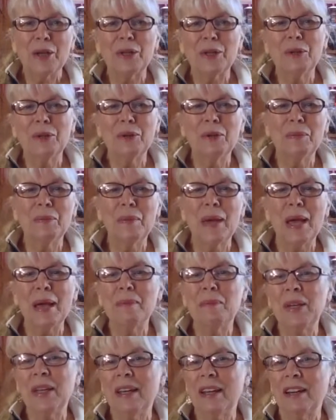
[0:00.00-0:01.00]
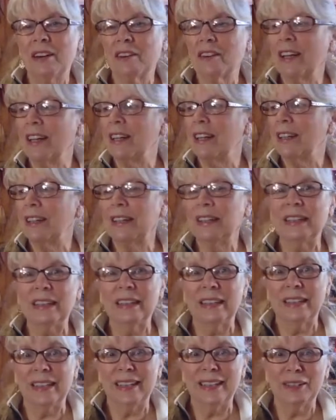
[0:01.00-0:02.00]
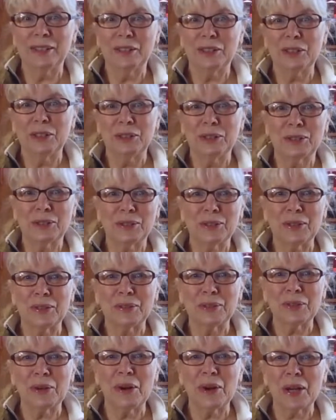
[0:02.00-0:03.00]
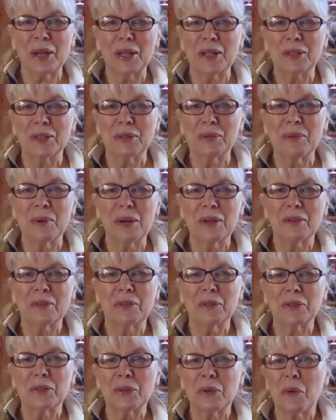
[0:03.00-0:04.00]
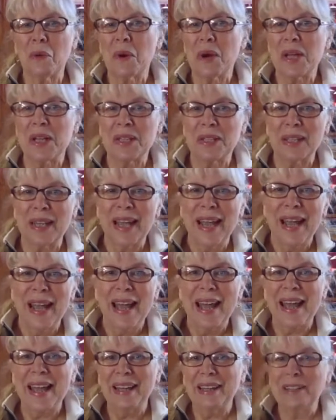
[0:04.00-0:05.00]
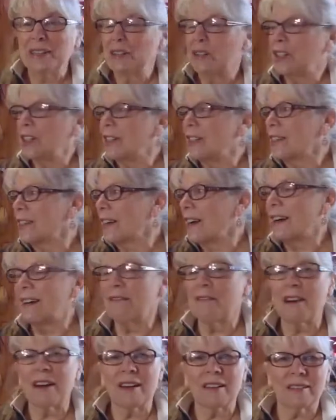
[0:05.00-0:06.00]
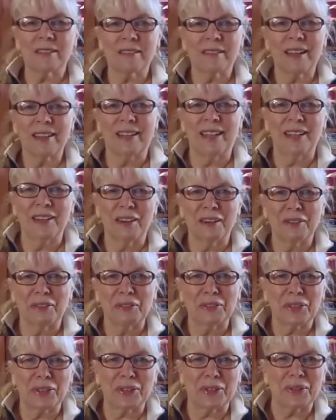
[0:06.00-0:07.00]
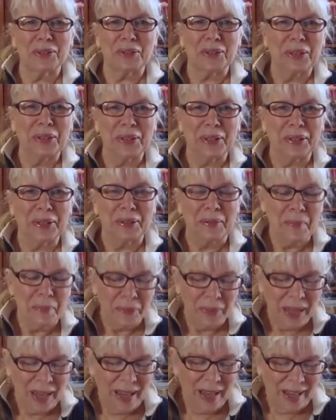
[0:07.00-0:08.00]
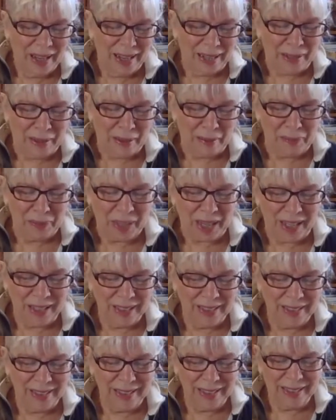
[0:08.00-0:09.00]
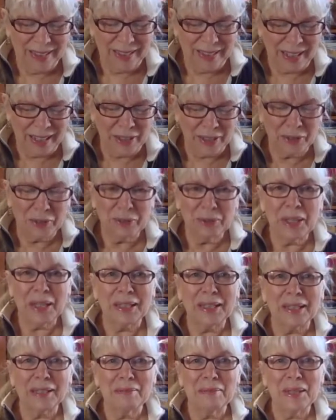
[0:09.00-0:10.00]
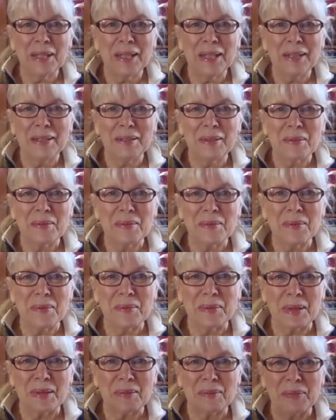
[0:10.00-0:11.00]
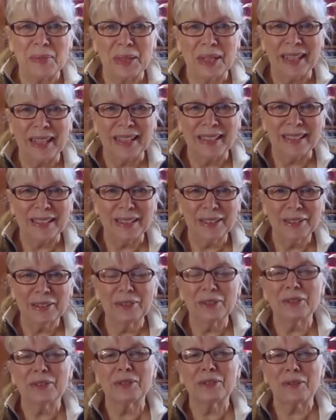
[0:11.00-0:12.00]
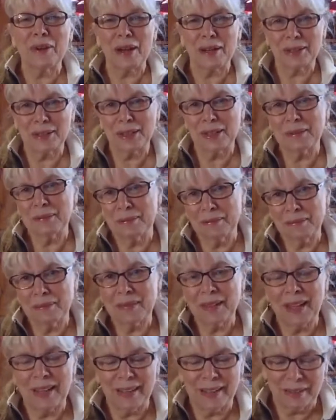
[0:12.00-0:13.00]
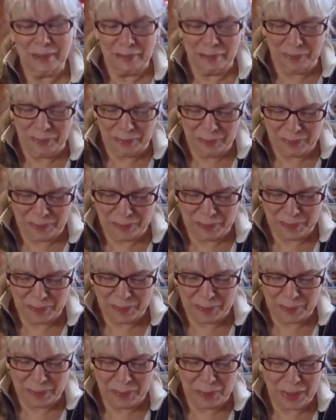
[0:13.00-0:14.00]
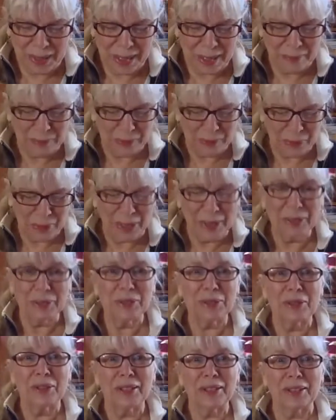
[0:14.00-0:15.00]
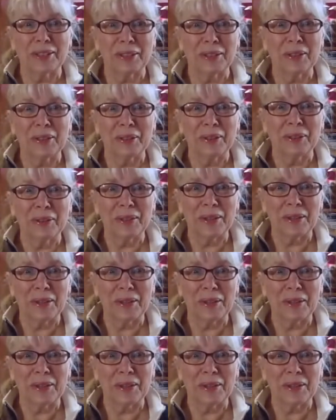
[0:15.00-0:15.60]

You may be hearing Lily. She's talking to one of her toys, and she's standing right outside the office door here. I do let them in, but it's a little distracting when I'm trying to talk to you